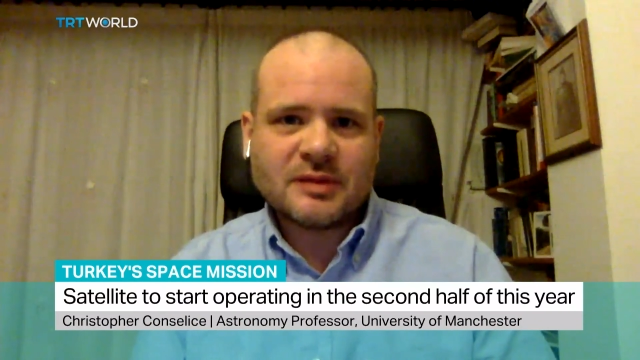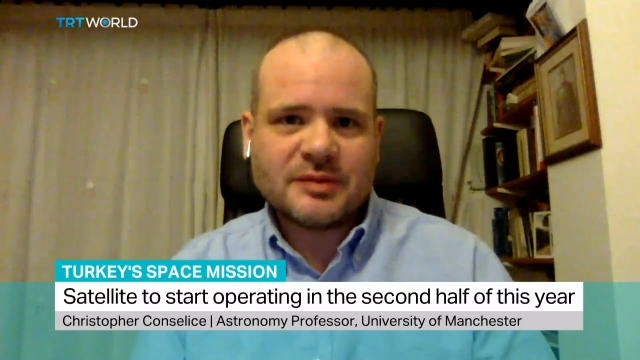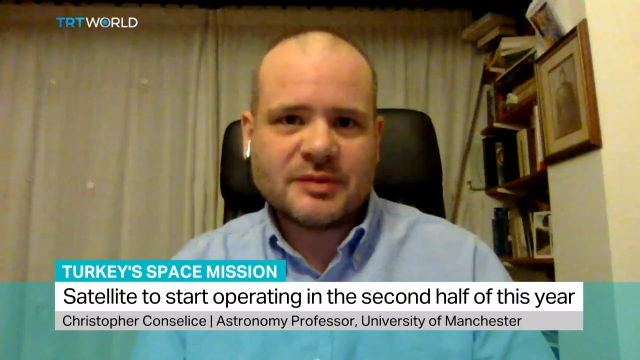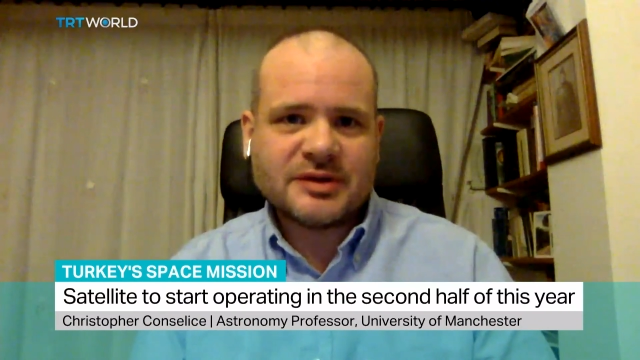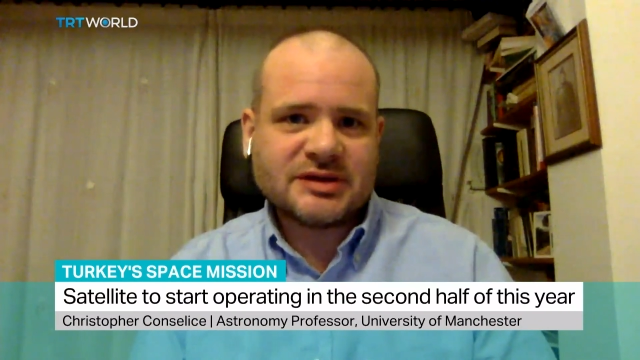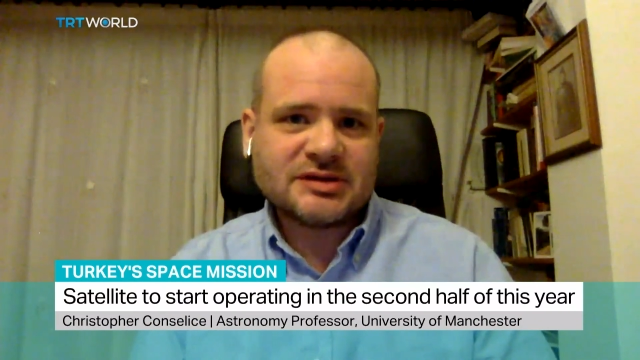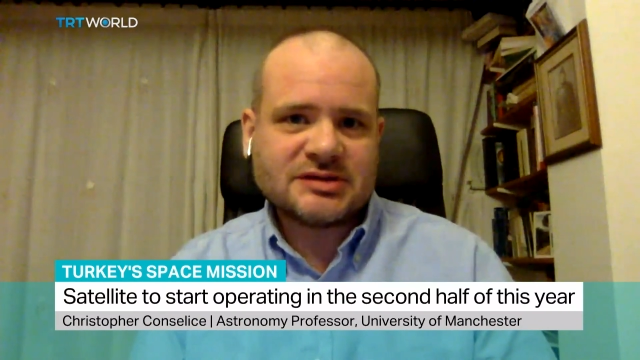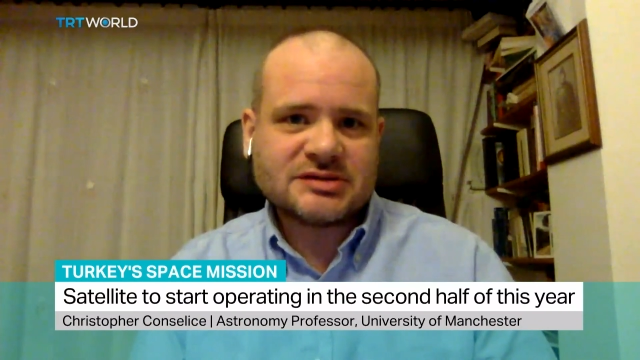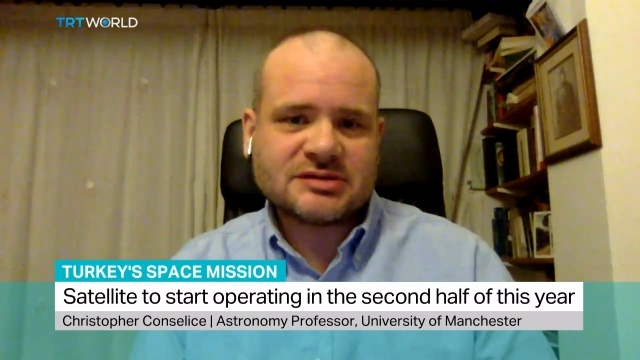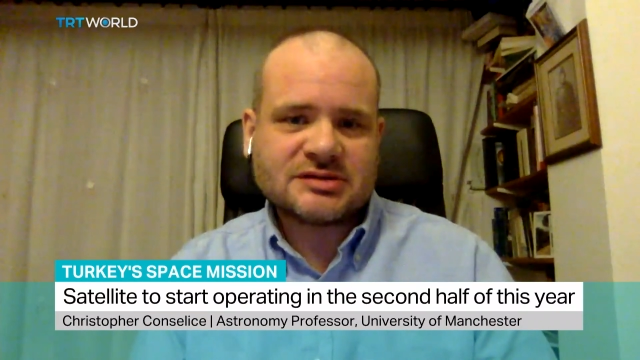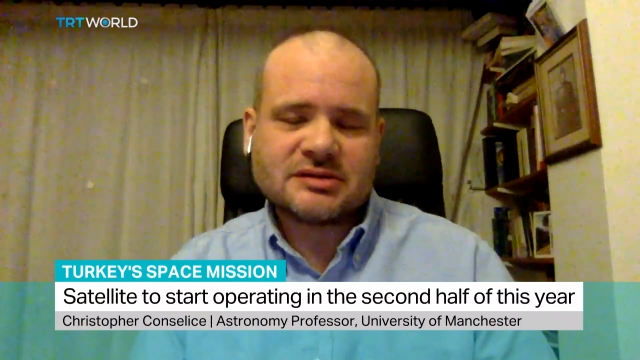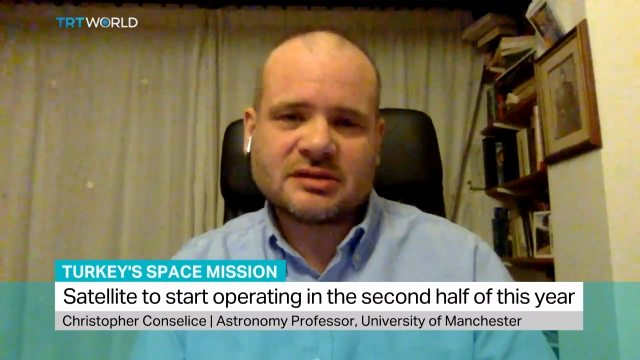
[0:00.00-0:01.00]

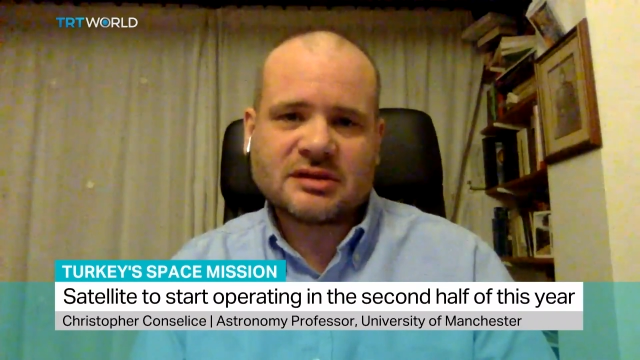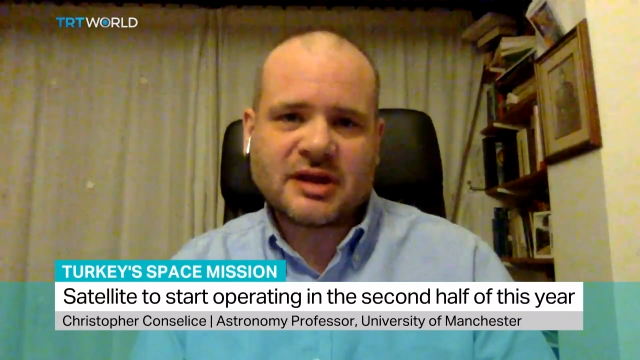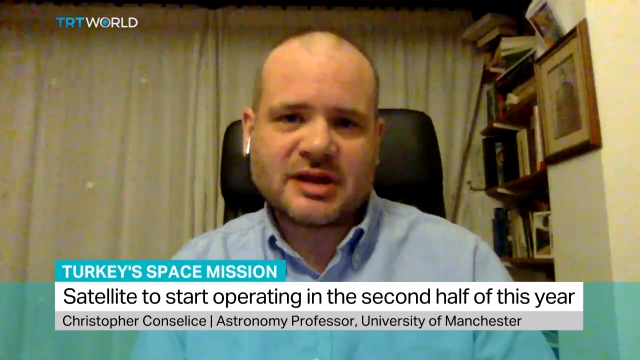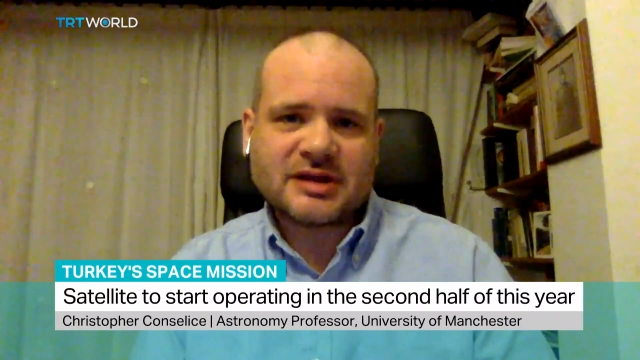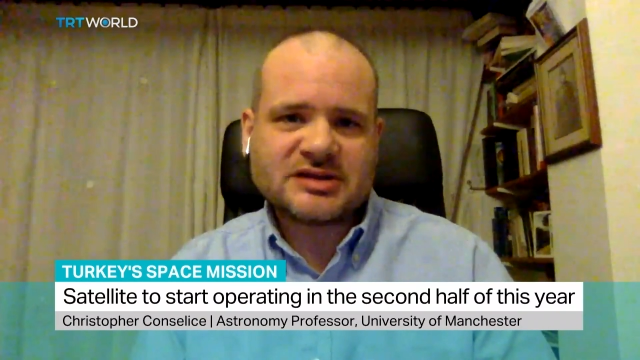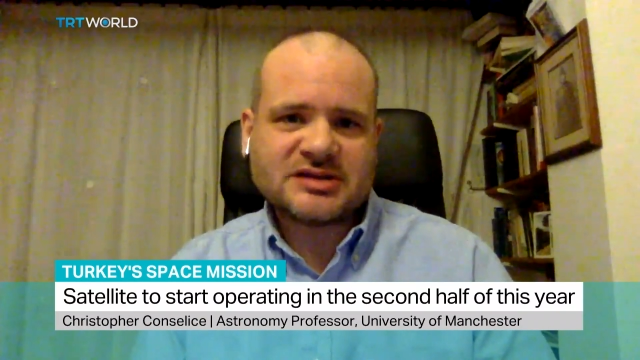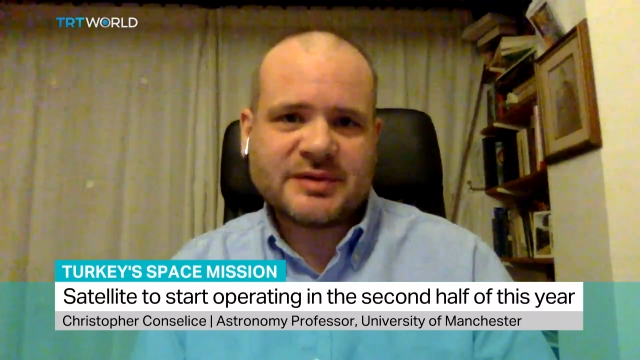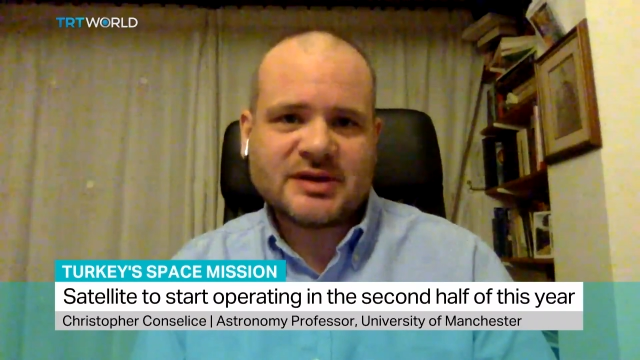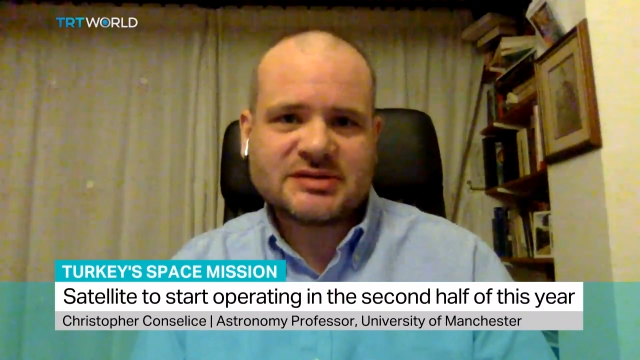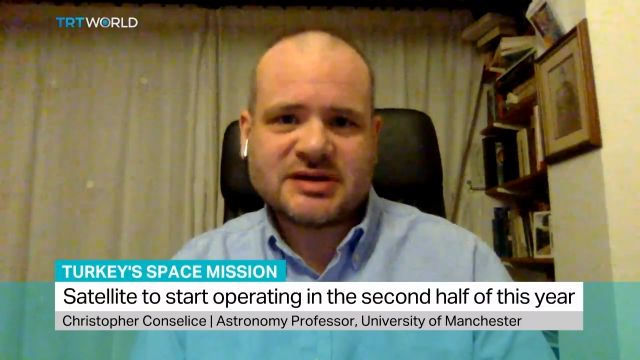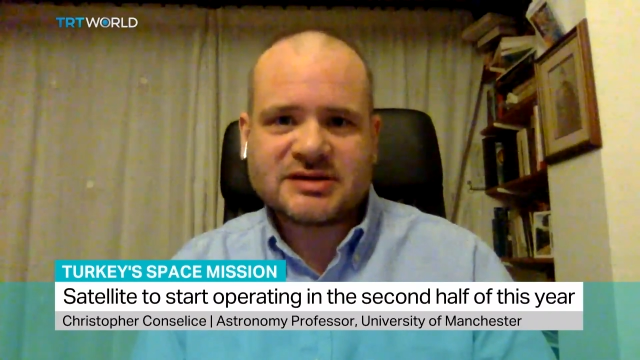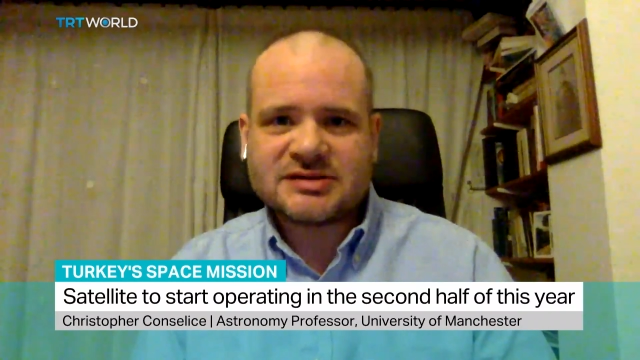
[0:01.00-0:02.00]
companies like
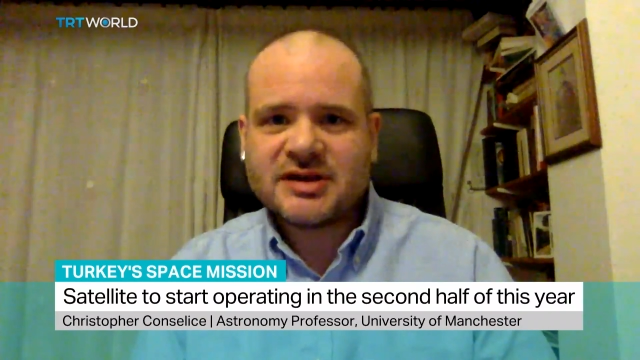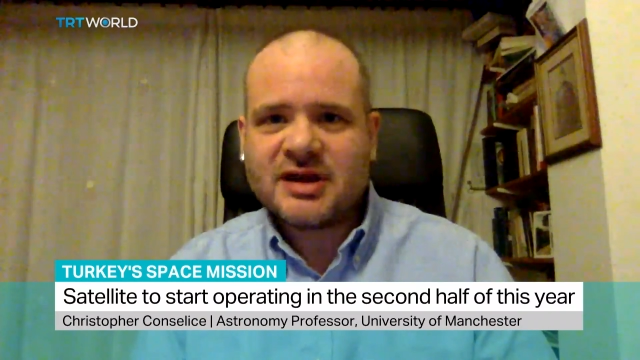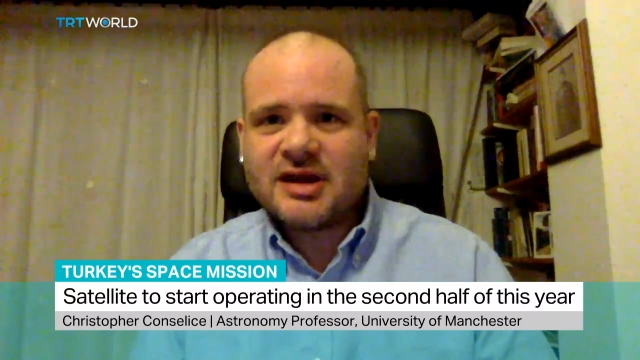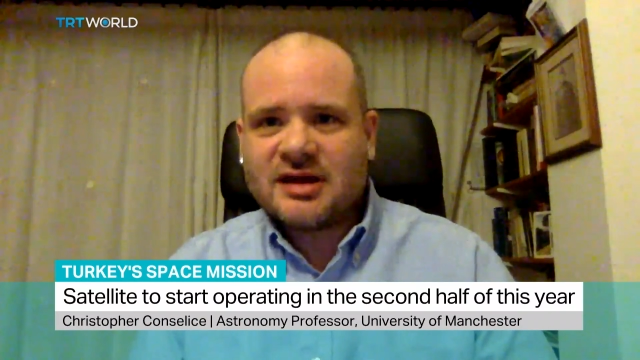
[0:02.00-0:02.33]
SpaceX